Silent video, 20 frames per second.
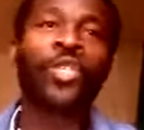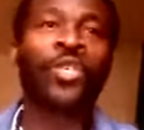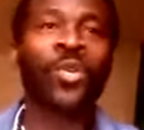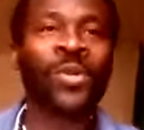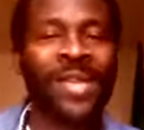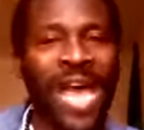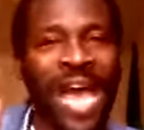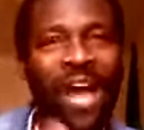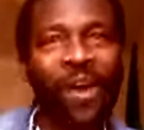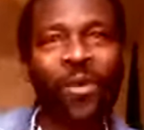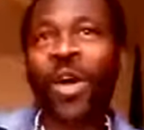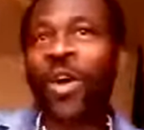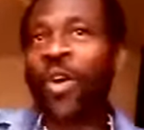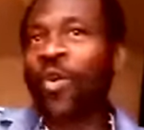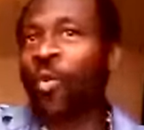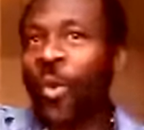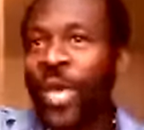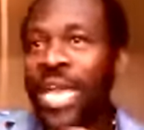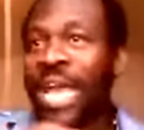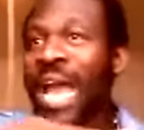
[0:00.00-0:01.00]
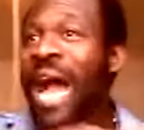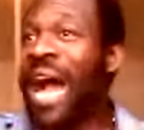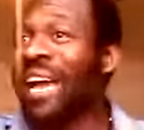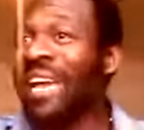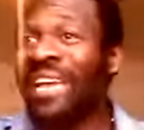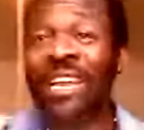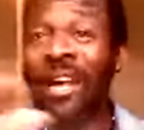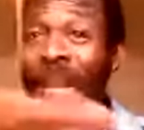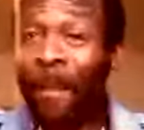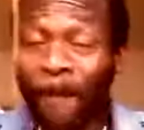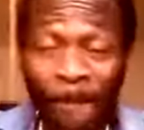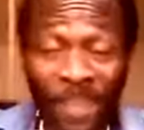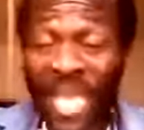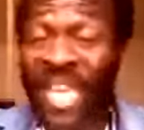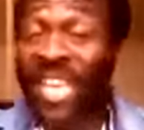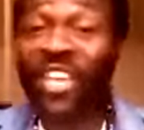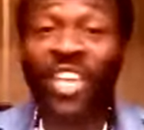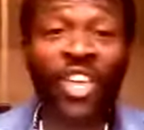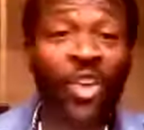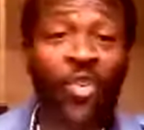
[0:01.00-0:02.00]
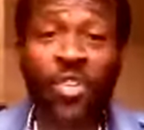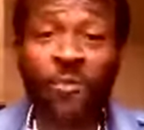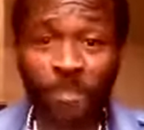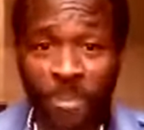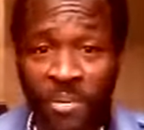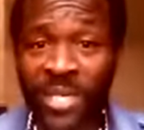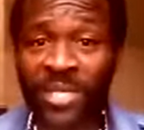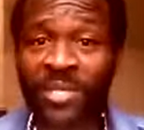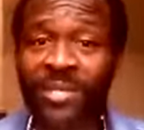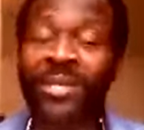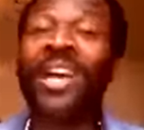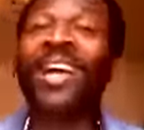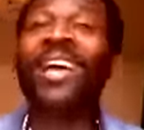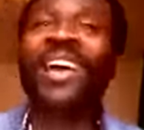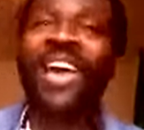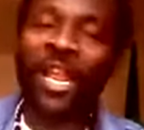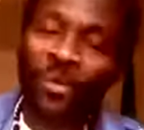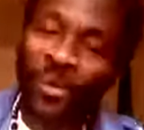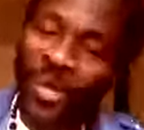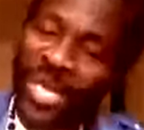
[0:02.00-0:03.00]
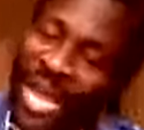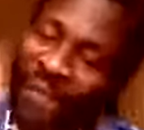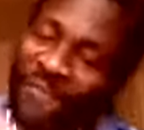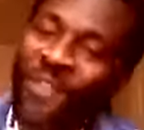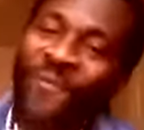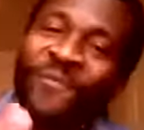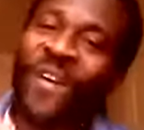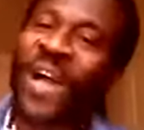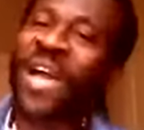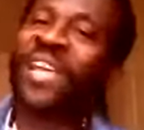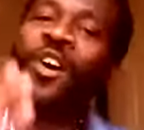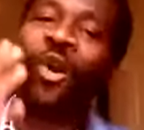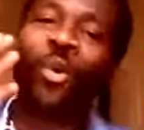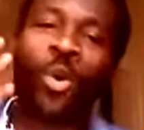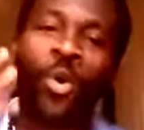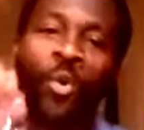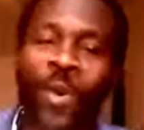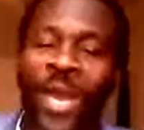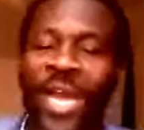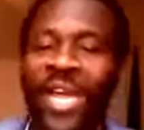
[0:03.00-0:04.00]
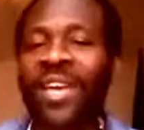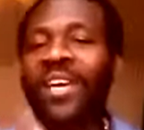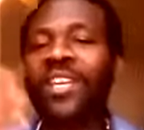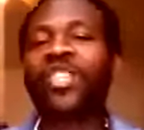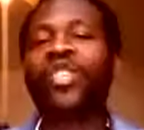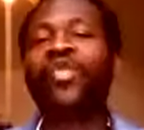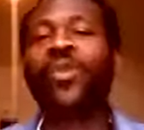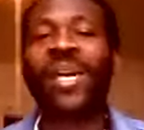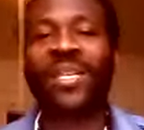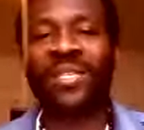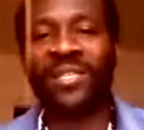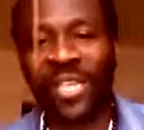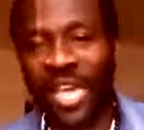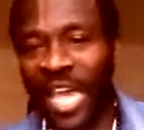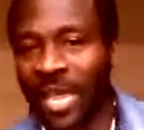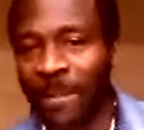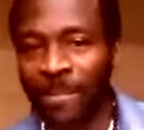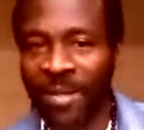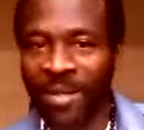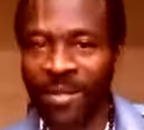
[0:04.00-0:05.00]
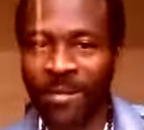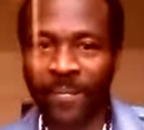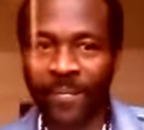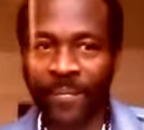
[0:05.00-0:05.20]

So now we are in a big, huge prison, and we have to find our way to escape.